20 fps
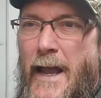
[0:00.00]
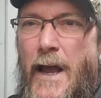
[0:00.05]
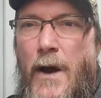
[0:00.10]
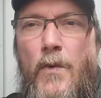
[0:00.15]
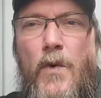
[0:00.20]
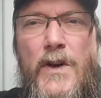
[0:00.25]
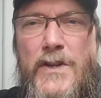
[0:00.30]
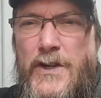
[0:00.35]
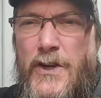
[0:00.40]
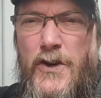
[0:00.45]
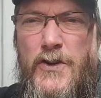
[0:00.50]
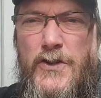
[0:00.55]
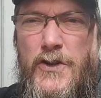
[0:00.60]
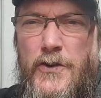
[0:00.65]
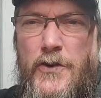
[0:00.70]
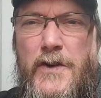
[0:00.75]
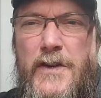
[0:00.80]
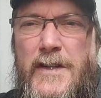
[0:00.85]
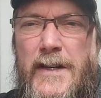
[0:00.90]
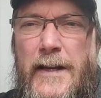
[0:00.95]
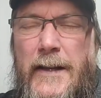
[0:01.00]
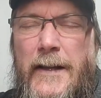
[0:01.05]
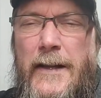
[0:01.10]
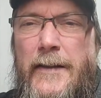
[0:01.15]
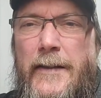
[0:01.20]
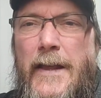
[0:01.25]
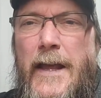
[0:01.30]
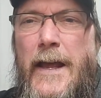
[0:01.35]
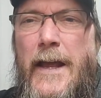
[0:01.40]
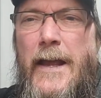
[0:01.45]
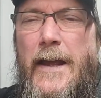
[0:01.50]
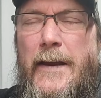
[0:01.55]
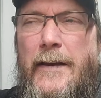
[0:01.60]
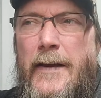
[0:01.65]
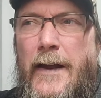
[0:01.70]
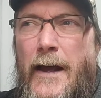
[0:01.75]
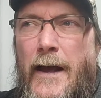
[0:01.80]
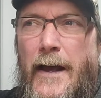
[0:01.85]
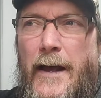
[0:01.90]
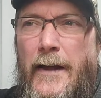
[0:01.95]
Once it goes through the ceiling, then
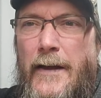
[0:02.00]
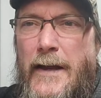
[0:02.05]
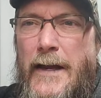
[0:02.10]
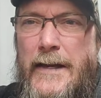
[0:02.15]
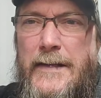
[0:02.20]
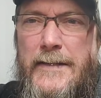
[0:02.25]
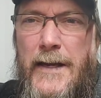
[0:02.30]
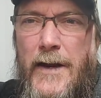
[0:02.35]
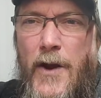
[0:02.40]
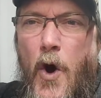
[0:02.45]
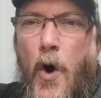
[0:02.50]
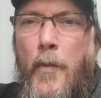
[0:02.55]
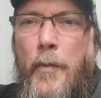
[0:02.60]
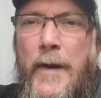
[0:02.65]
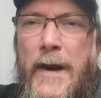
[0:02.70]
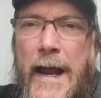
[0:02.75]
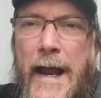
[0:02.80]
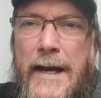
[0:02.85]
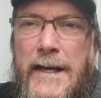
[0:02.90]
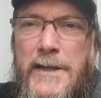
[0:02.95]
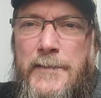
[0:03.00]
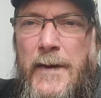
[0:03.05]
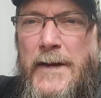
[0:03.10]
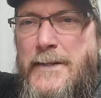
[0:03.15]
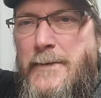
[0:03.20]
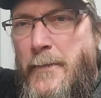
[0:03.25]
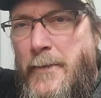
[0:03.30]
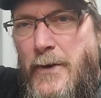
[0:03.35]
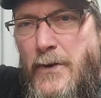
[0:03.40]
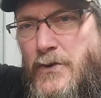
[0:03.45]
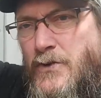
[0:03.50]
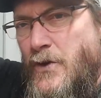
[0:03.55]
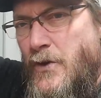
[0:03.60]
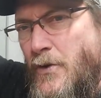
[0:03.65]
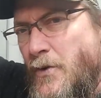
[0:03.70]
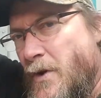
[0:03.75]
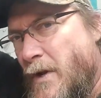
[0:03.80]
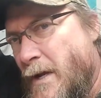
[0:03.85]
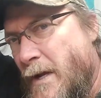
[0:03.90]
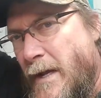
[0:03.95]
it's an open attic space up there,
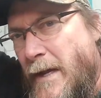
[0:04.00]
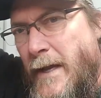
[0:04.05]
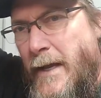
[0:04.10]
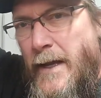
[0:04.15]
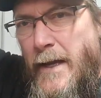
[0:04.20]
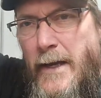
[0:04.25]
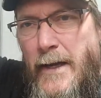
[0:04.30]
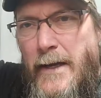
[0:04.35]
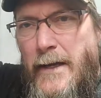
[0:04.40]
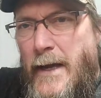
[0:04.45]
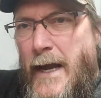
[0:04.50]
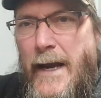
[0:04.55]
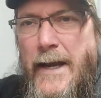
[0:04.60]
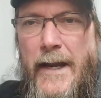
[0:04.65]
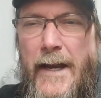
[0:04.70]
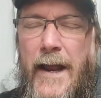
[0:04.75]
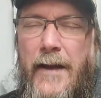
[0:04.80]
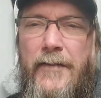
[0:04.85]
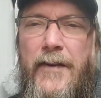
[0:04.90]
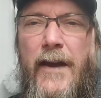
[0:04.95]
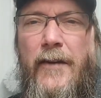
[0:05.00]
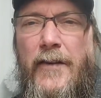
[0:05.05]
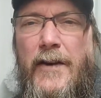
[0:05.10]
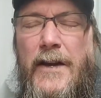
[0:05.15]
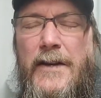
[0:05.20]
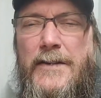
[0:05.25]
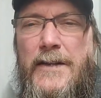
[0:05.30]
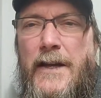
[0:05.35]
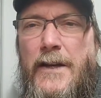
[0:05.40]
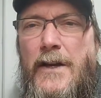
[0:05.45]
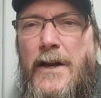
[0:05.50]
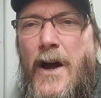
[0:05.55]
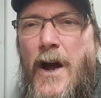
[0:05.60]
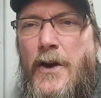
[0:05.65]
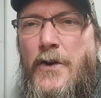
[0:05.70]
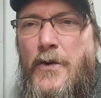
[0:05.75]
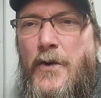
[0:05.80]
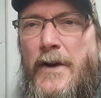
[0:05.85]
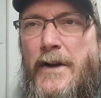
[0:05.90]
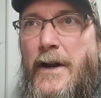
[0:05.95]
so I didn't have to have it inside the
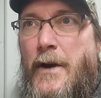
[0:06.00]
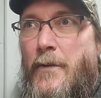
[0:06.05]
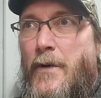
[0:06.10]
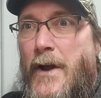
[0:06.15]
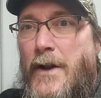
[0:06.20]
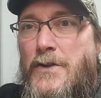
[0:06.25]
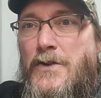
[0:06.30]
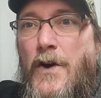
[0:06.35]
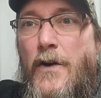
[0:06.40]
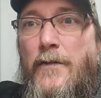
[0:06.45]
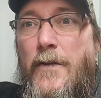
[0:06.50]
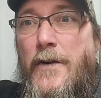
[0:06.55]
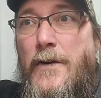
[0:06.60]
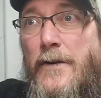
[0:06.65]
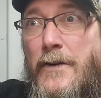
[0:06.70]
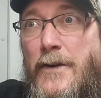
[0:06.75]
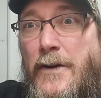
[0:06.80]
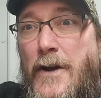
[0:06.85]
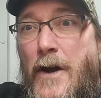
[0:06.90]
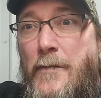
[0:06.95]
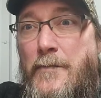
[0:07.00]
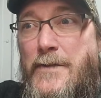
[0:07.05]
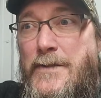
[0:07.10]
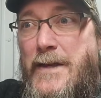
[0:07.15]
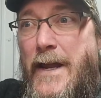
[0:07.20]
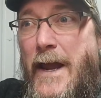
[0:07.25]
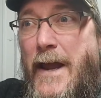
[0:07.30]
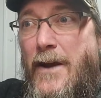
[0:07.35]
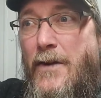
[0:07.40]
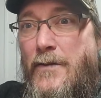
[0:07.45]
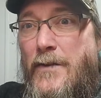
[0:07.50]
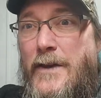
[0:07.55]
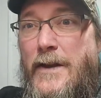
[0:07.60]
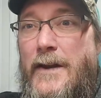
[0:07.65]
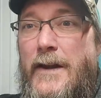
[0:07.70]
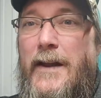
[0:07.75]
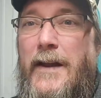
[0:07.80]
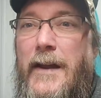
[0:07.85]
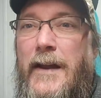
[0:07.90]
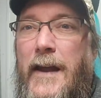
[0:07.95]
conduit, and it runs over, comes down,
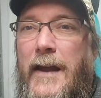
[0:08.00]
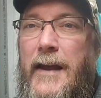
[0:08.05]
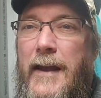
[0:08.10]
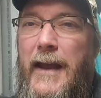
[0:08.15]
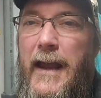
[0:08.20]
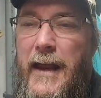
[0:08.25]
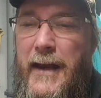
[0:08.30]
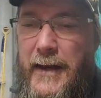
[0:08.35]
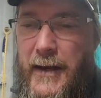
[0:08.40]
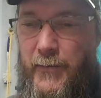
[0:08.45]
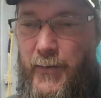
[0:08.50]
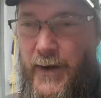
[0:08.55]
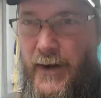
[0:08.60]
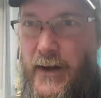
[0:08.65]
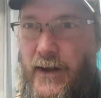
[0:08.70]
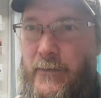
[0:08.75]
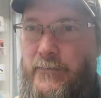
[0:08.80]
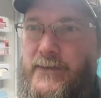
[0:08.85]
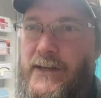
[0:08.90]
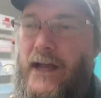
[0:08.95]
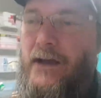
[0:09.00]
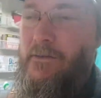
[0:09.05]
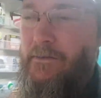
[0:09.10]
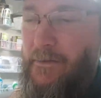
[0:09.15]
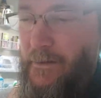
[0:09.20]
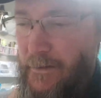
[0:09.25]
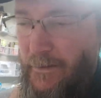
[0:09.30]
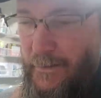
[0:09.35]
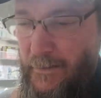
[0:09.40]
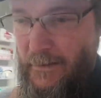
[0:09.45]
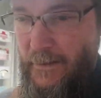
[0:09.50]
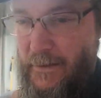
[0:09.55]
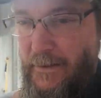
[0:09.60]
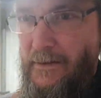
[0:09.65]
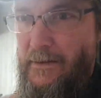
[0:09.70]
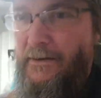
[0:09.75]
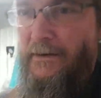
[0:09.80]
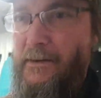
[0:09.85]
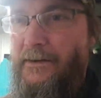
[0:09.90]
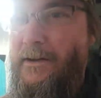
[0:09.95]
and then when it comes out,
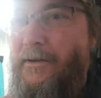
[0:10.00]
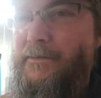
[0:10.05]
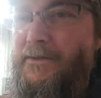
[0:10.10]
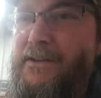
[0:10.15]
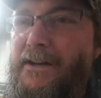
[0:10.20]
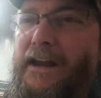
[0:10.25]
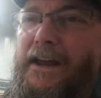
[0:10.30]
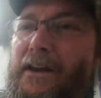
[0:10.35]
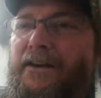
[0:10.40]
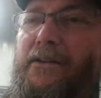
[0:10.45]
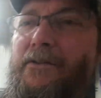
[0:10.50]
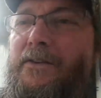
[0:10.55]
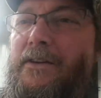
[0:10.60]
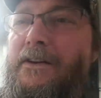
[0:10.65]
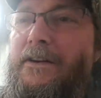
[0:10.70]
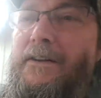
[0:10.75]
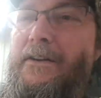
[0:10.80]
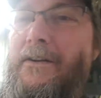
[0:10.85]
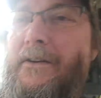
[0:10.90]
comes down,